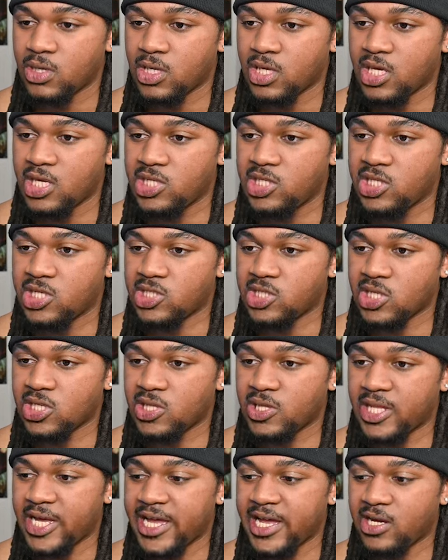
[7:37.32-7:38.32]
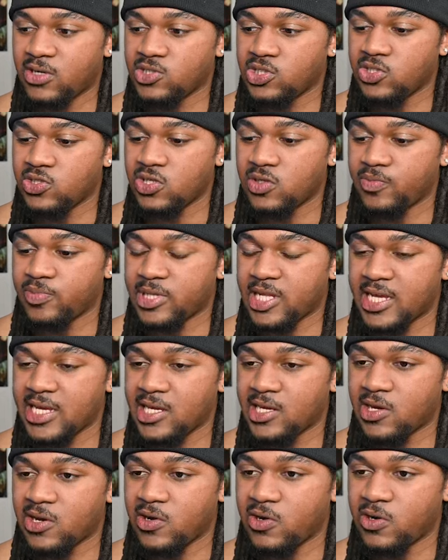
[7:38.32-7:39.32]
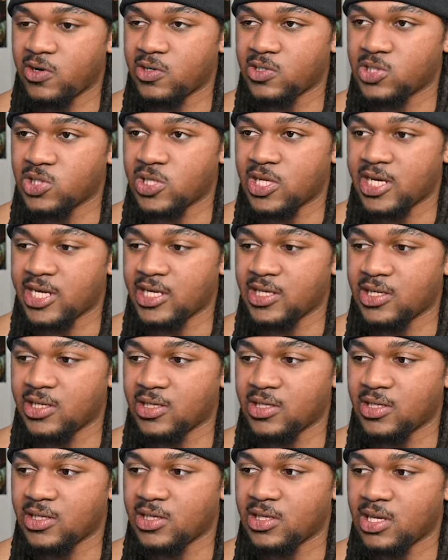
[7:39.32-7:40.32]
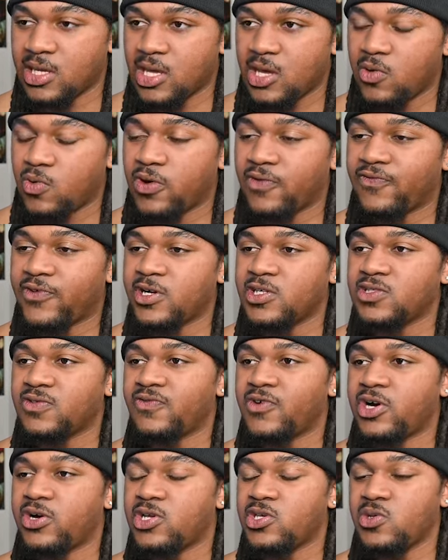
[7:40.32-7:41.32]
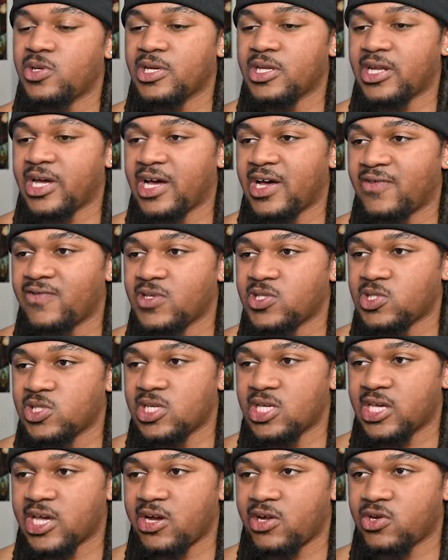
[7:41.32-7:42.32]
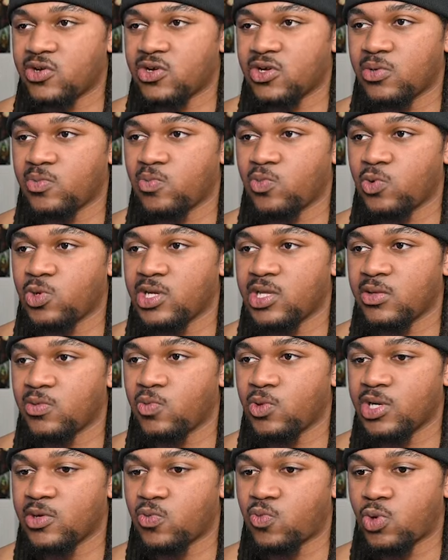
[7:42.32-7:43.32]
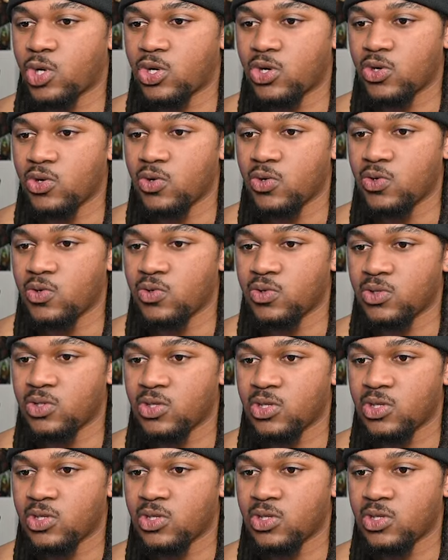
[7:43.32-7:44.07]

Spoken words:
it just allows you to play cards like, well, first of all, you can obviously counter him with Rogue,